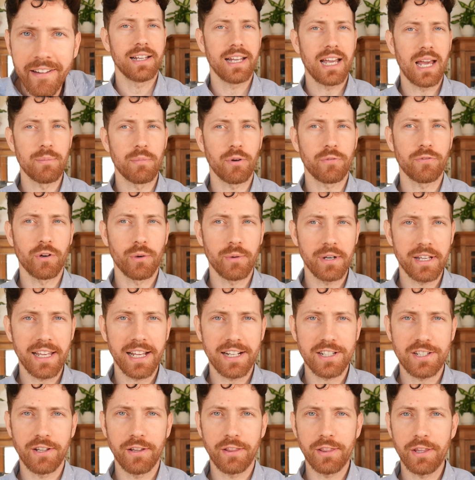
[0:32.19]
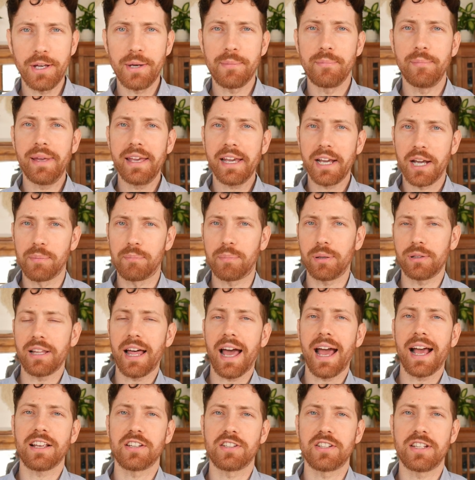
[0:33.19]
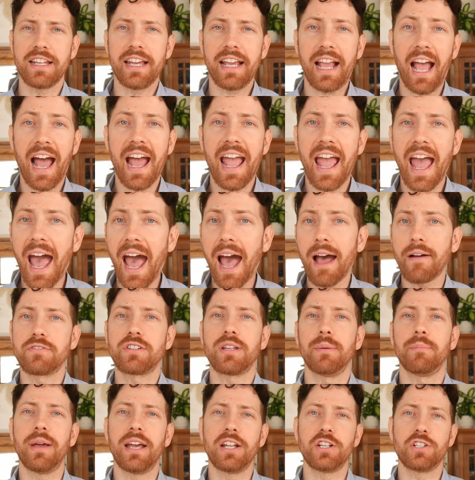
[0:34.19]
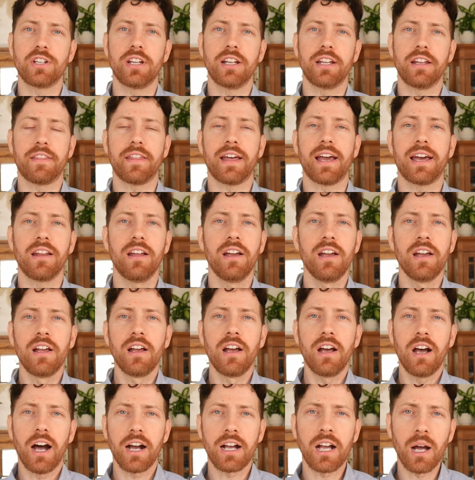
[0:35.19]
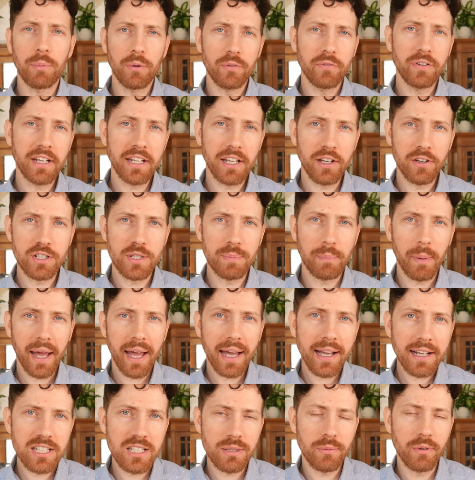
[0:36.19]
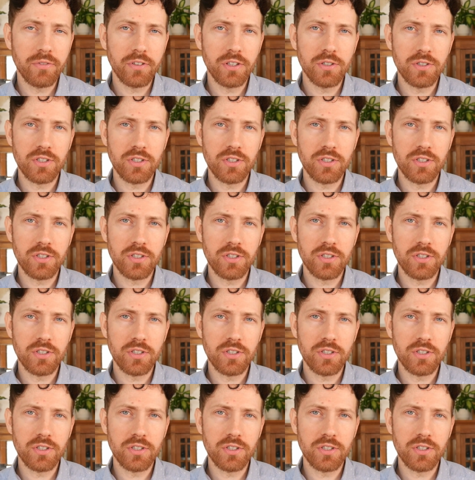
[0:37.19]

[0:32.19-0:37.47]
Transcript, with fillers: And before we get to the MIC plastic, I have to mention that a couple videos back, some of you